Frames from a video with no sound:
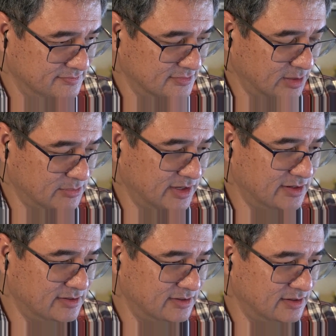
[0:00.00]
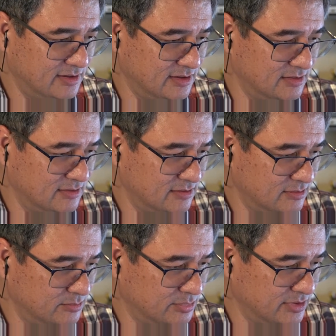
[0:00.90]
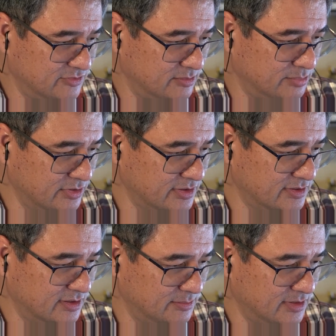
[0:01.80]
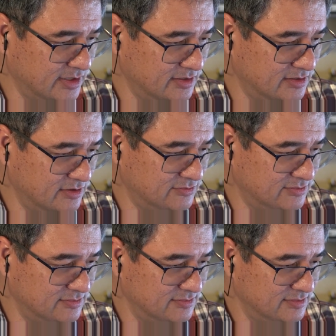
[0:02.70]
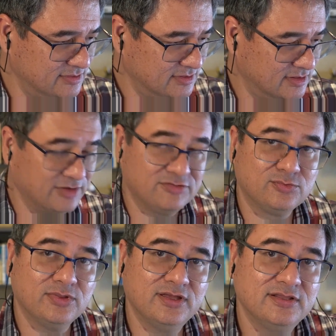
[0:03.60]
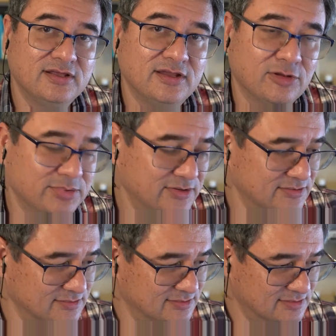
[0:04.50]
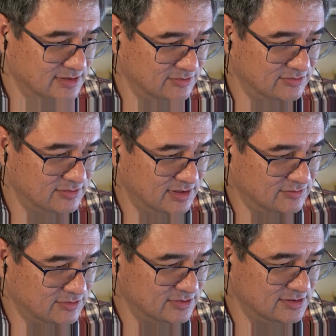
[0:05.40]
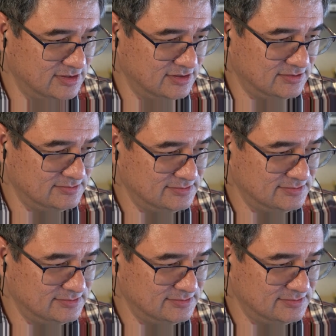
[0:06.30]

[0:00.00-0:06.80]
I'm glad, is it Burke? I'm glad that these classes really did help you. That's good to know.